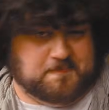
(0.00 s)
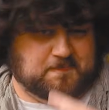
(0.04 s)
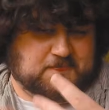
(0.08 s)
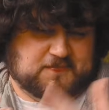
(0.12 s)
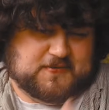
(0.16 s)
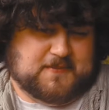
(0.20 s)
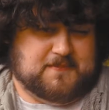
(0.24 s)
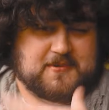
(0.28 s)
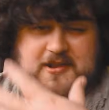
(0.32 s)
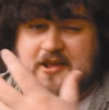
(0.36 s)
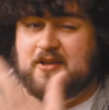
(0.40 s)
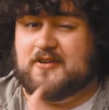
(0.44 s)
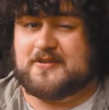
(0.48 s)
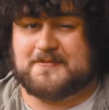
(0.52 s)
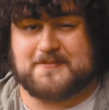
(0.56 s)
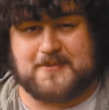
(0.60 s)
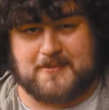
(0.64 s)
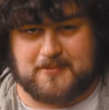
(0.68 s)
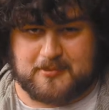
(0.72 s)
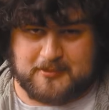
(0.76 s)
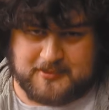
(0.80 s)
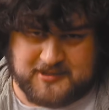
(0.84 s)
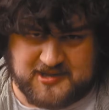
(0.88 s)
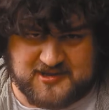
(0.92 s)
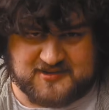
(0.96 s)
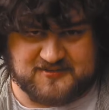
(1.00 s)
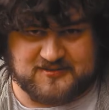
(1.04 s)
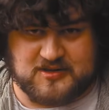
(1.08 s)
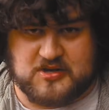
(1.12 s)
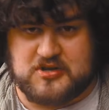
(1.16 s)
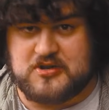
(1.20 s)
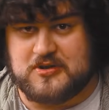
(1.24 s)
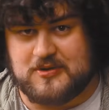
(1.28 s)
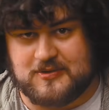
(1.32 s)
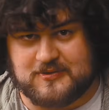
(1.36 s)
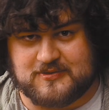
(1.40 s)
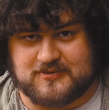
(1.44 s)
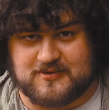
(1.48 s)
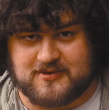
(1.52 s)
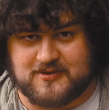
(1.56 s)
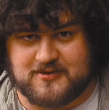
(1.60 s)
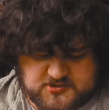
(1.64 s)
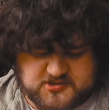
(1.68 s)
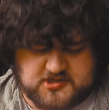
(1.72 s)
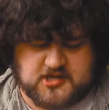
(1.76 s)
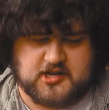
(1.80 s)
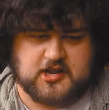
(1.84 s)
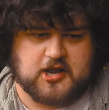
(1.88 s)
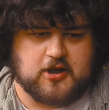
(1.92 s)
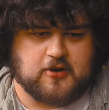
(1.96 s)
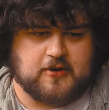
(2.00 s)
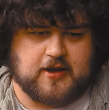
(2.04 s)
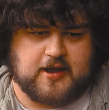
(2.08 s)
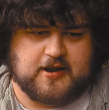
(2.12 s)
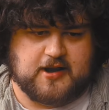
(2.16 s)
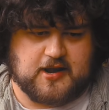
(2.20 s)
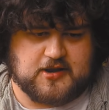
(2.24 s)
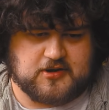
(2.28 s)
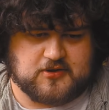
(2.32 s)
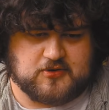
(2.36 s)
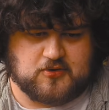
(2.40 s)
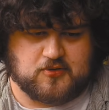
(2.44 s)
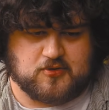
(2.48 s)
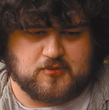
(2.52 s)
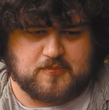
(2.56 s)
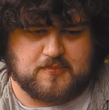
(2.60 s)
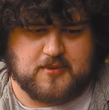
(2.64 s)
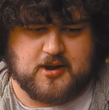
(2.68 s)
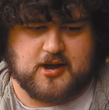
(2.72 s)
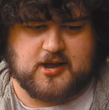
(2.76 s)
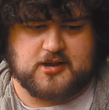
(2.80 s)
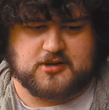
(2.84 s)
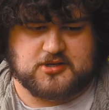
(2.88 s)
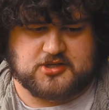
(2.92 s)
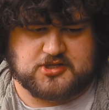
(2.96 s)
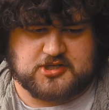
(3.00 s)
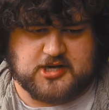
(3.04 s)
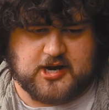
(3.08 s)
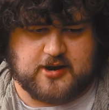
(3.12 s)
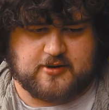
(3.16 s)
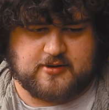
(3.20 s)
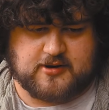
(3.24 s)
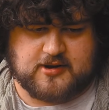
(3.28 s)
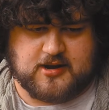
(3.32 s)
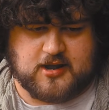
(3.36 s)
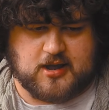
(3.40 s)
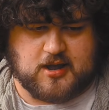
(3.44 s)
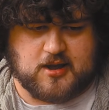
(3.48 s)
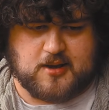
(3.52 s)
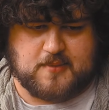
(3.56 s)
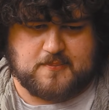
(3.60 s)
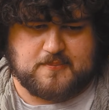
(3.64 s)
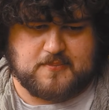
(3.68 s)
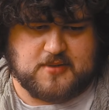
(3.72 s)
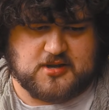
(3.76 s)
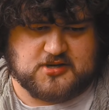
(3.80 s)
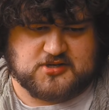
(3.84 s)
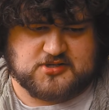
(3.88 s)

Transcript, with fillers: somebody else probably isn't using. Just going to go ahead and call mine Jared uh,